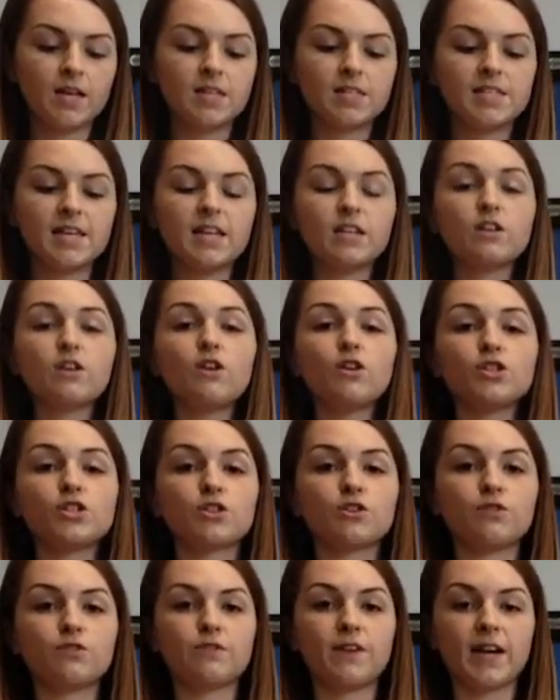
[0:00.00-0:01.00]

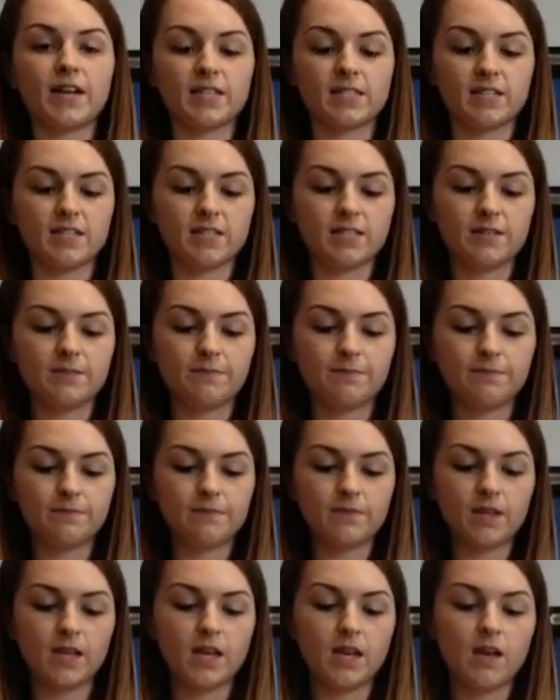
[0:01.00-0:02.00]
Technological factors.
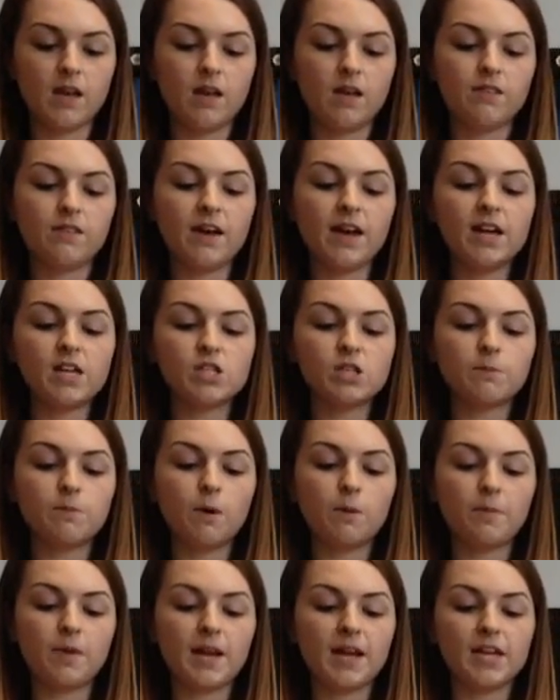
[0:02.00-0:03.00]
The ageing
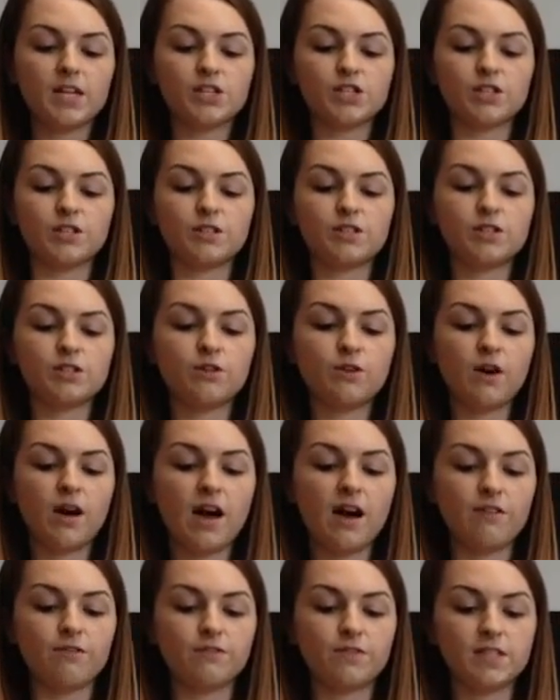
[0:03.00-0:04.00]
population do not
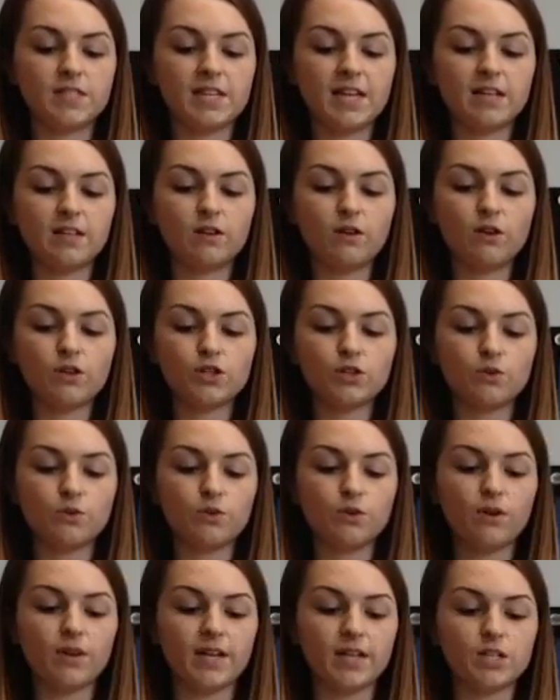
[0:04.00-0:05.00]
have the technological
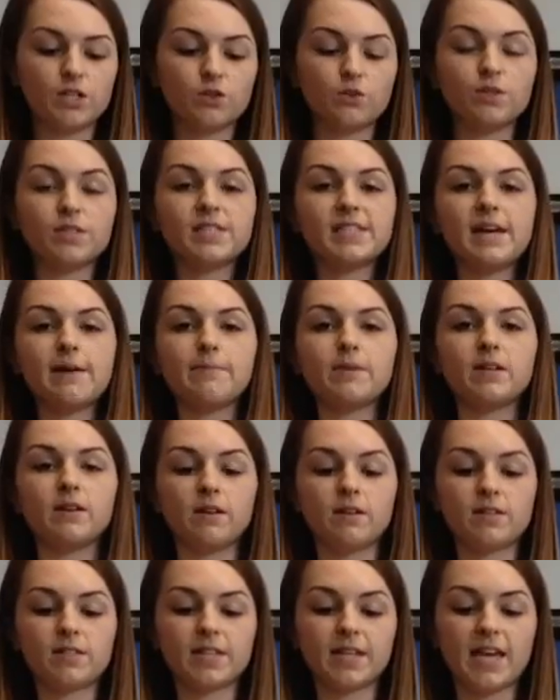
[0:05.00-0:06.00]
knowledge or
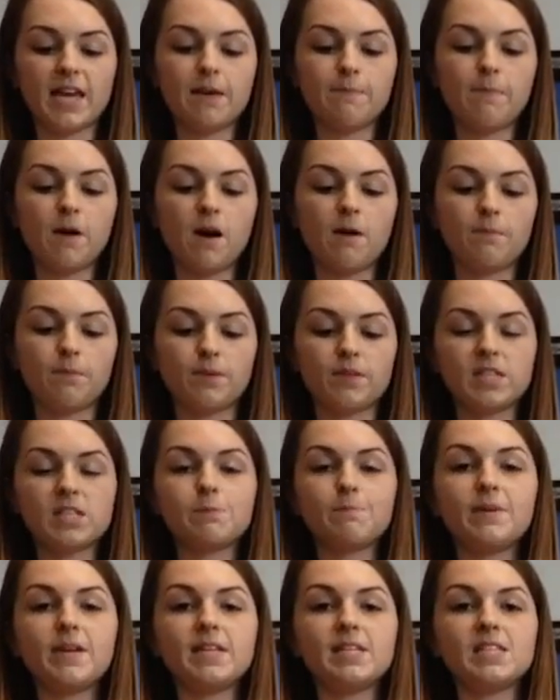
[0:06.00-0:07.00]
stamina to keep up with the
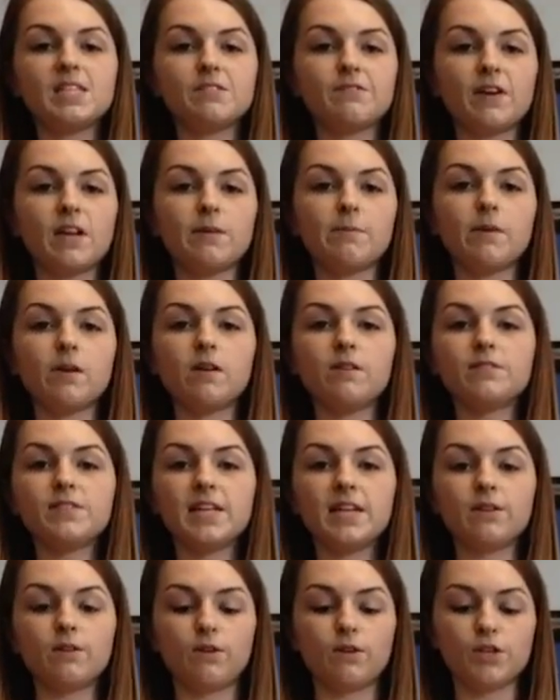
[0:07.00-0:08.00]
speedy development of
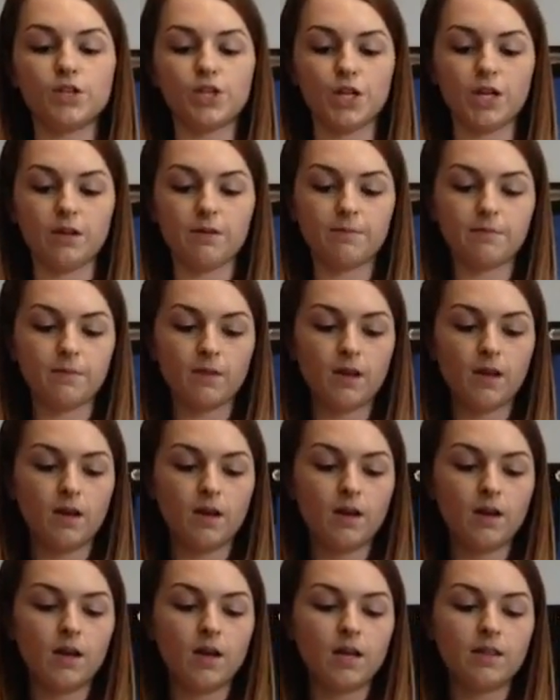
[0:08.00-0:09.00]
technology.
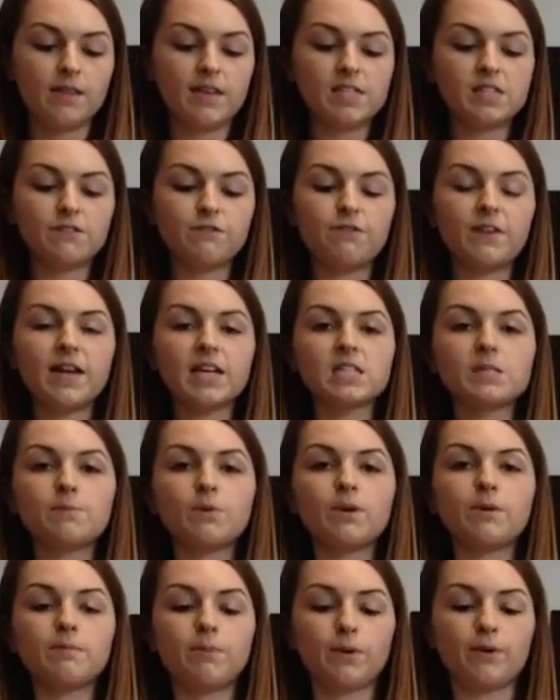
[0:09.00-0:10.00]
These
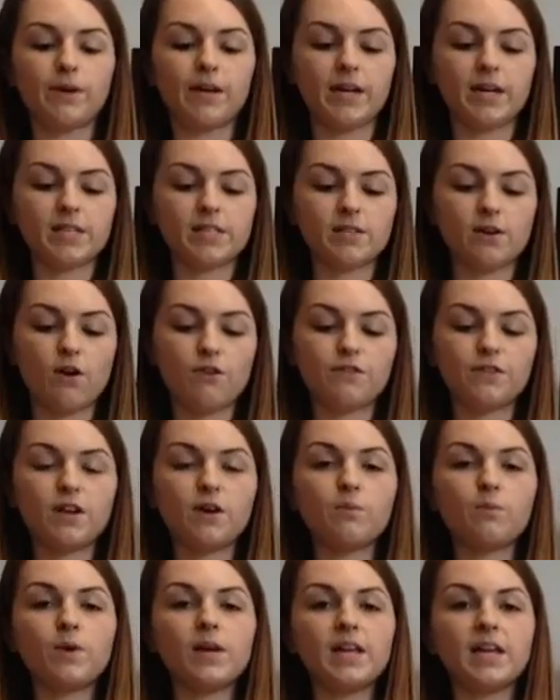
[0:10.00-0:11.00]
inflexible employees are often
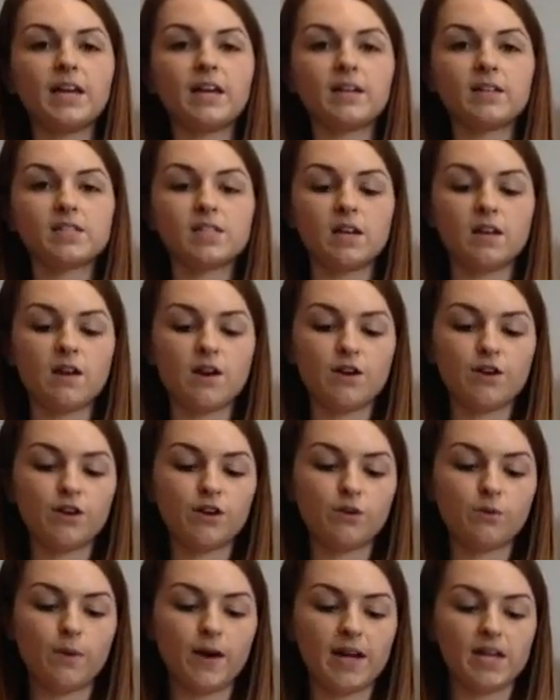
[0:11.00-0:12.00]
unwilling to learn
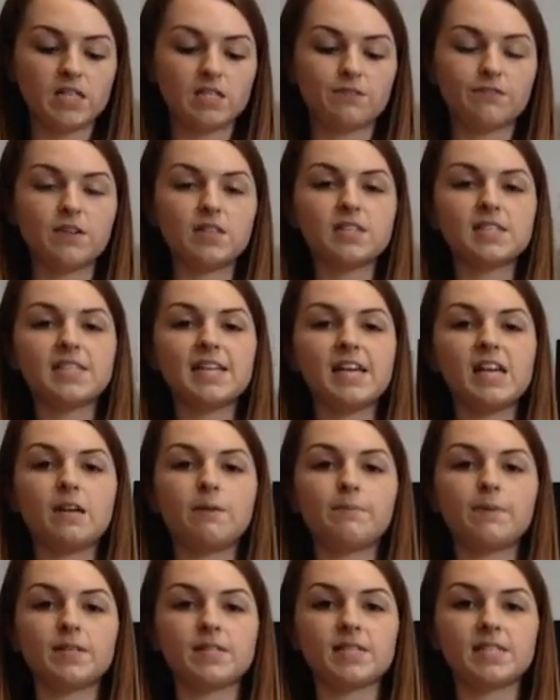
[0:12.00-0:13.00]
new ways of
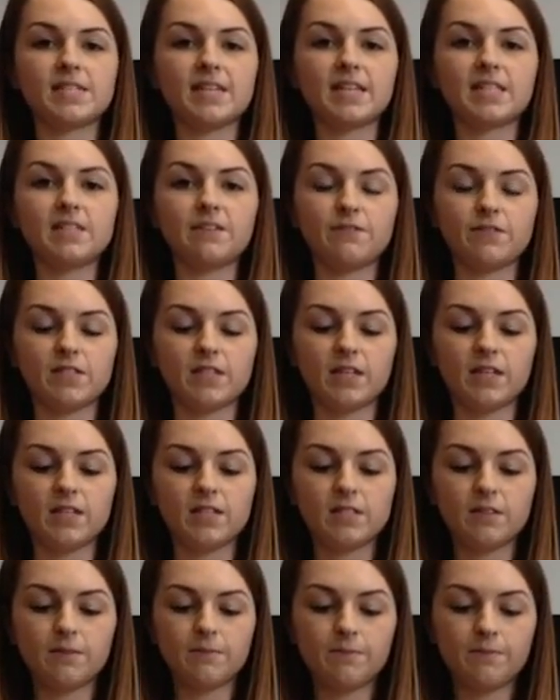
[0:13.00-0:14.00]
undertaking business activities.